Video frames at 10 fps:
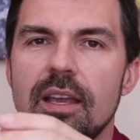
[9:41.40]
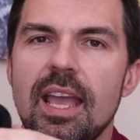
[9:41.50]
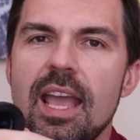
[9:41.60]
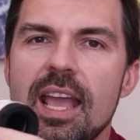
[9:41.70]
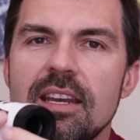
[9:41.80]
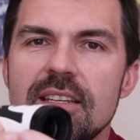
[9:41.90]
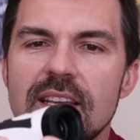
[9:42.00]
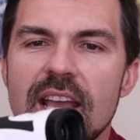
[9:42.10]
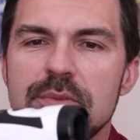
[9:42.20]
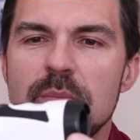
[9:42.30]
And
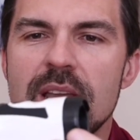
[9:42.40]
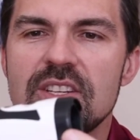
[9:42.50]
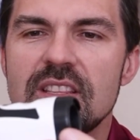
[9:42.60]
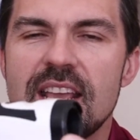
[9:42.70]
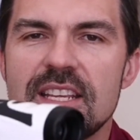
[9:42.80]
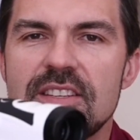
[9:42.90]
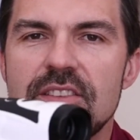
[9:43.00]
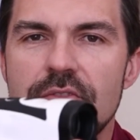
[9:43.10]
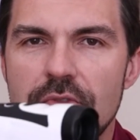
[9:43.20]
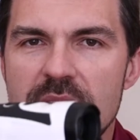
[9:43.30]
as we mentioned, there's
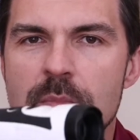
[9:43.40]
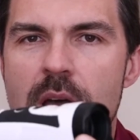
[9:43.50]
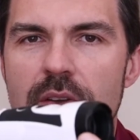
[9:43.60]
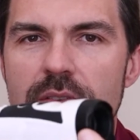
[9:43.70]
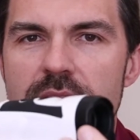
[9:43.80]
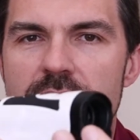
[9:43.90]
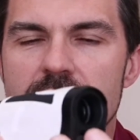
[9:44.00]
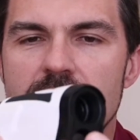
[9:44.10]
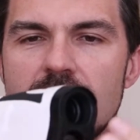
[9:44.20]
3 modes.